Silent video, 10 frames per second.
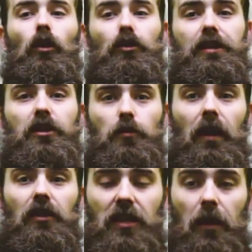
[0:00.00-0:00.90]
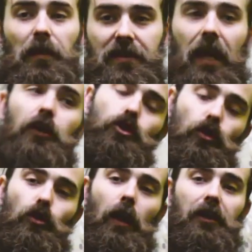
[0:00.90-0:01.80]
on you as well. It's going to protect
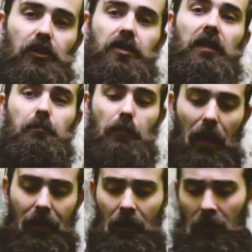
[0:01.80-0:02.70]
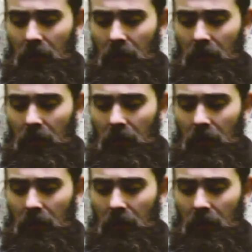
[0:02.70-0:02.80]
you and your sleeping bag,